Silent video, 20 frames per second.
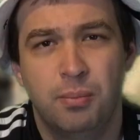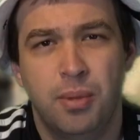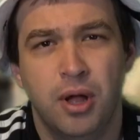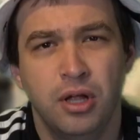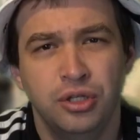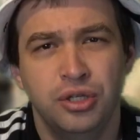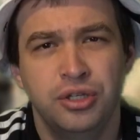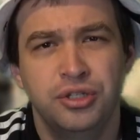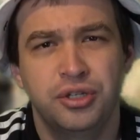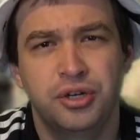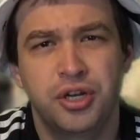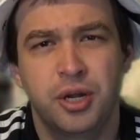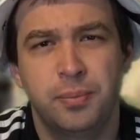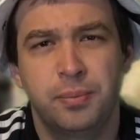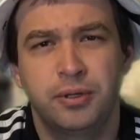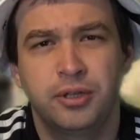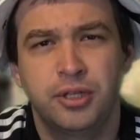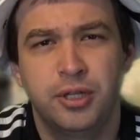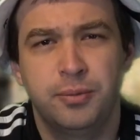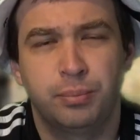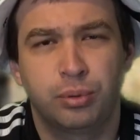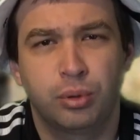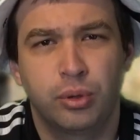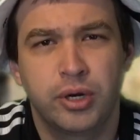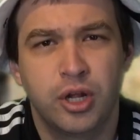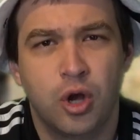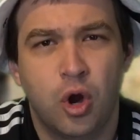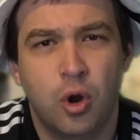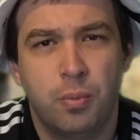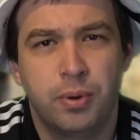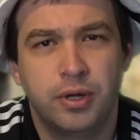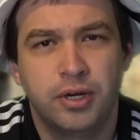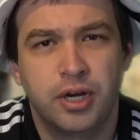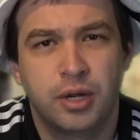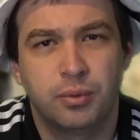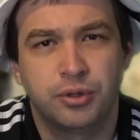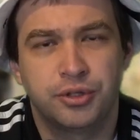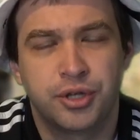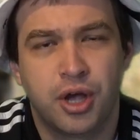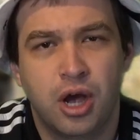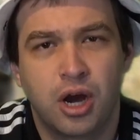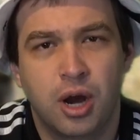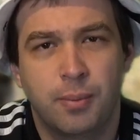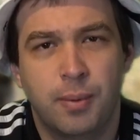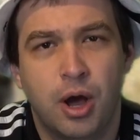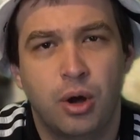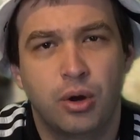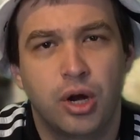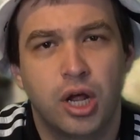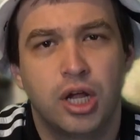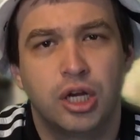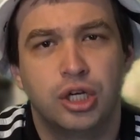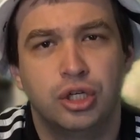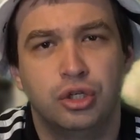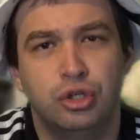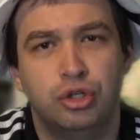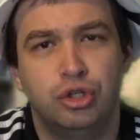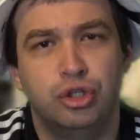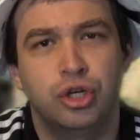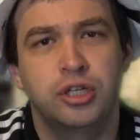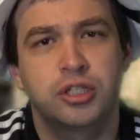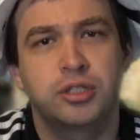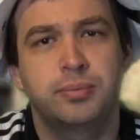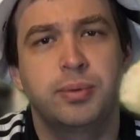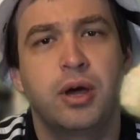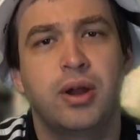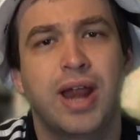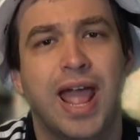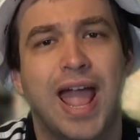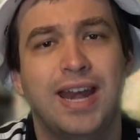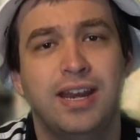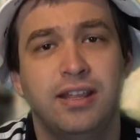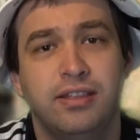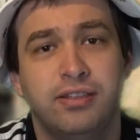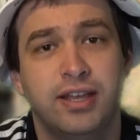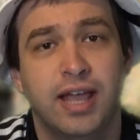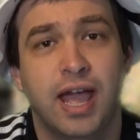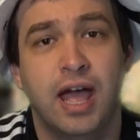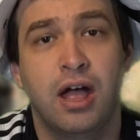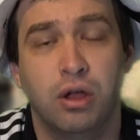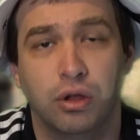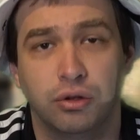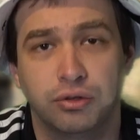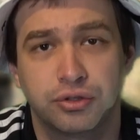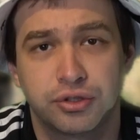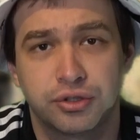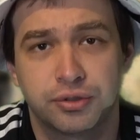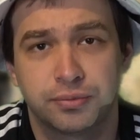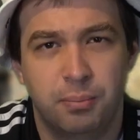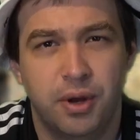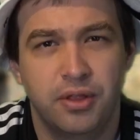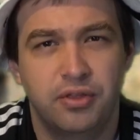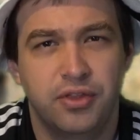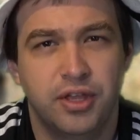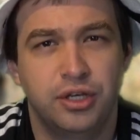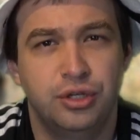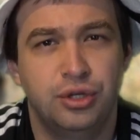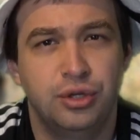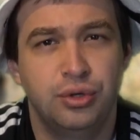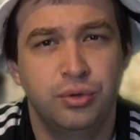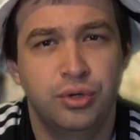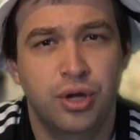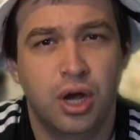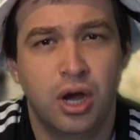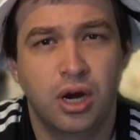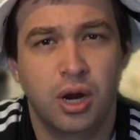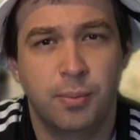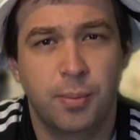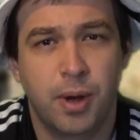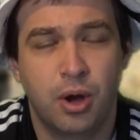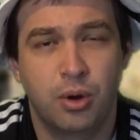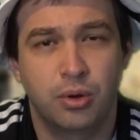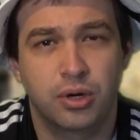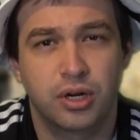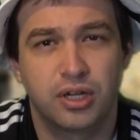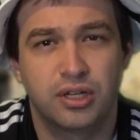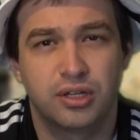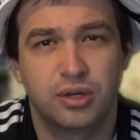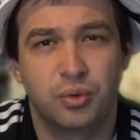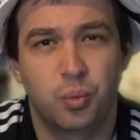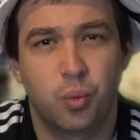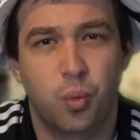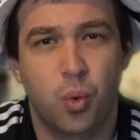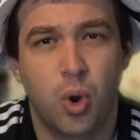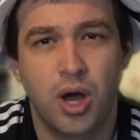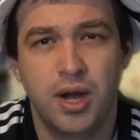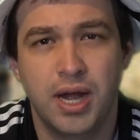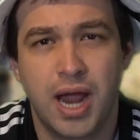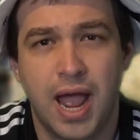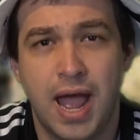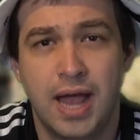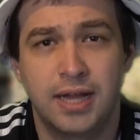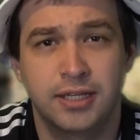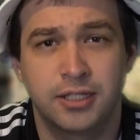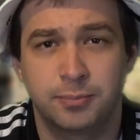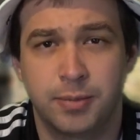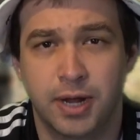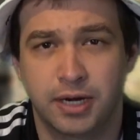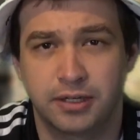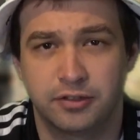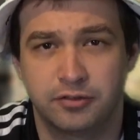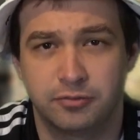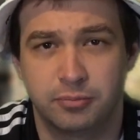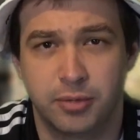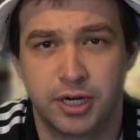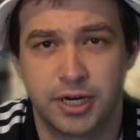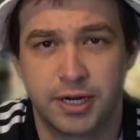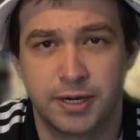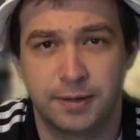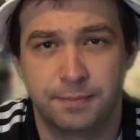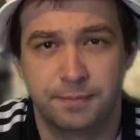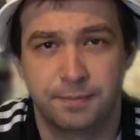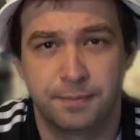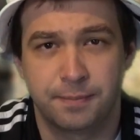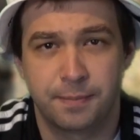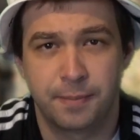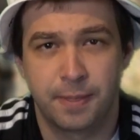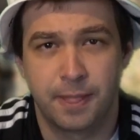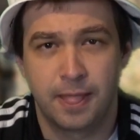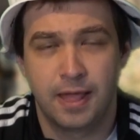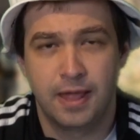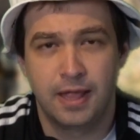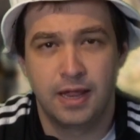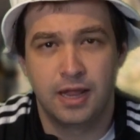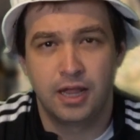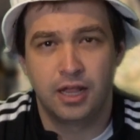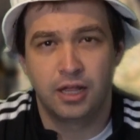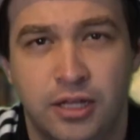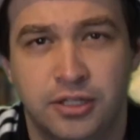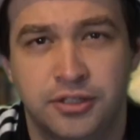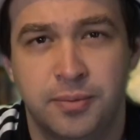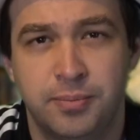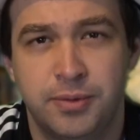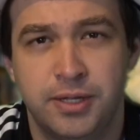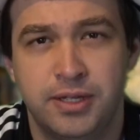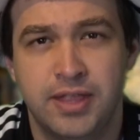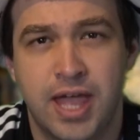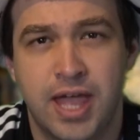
Belgians are typically pretty open and will talk about just about anything else, but they do talk about one aspect of money, something